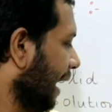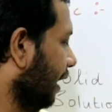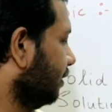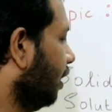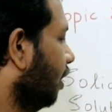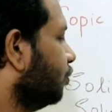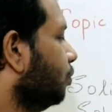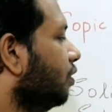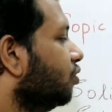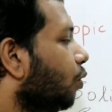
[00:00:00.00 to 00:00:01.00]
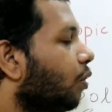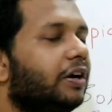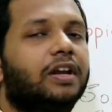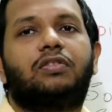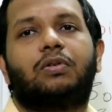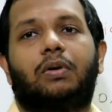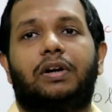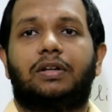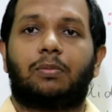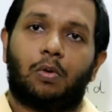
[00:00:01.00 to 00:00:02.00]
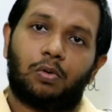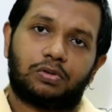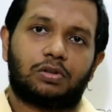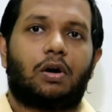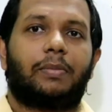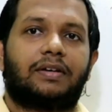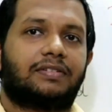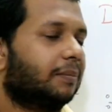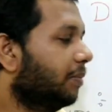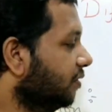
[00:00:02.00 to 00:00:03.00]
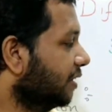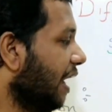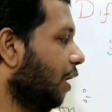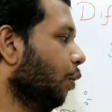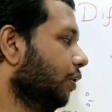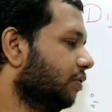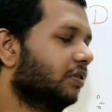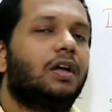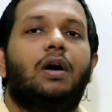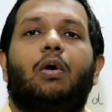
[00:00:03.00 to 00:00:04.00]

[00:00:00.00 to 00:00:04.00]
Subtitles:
And the last one, solid in solid, the most common example is alloys,